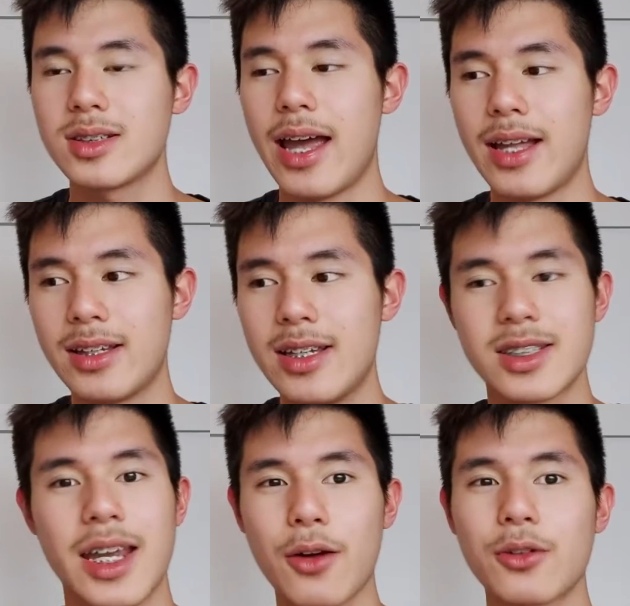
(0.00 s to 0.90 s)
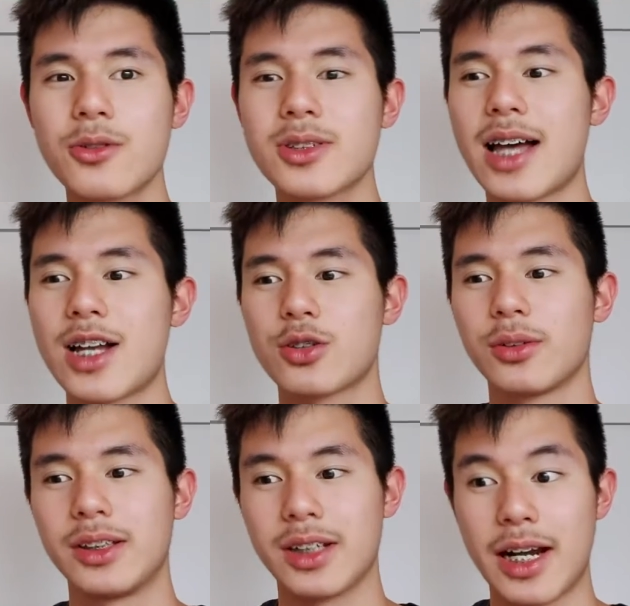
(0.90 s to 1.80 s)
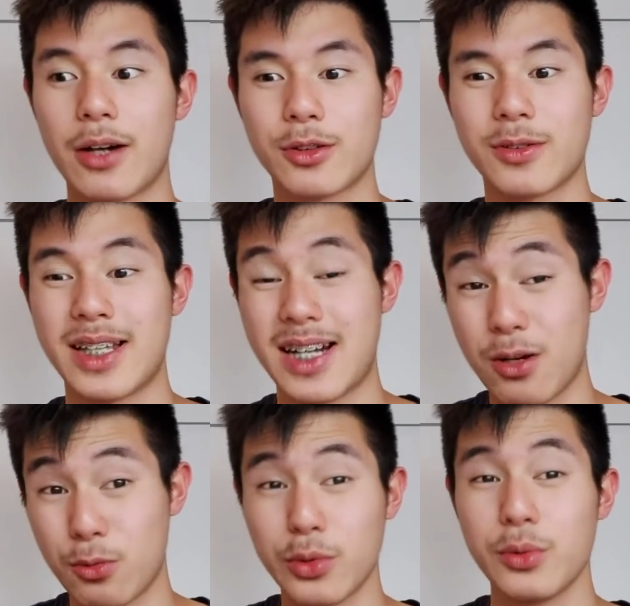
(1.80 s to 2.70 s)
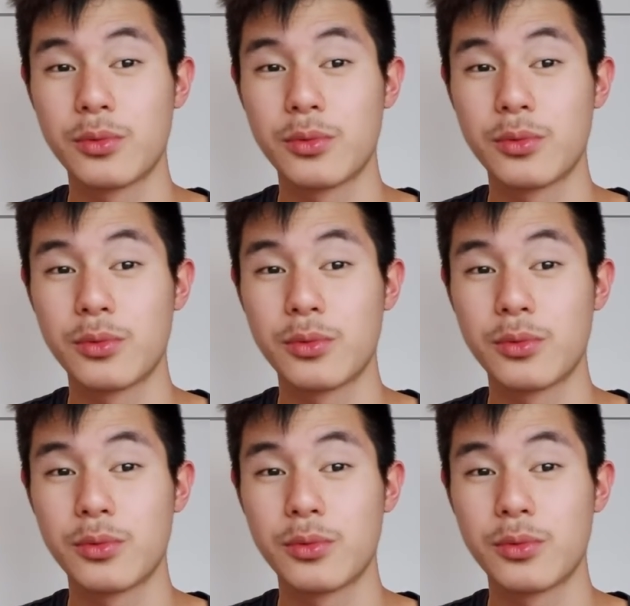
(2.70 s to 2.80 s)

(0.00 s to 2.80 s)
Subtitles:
and his character is actually the character that I root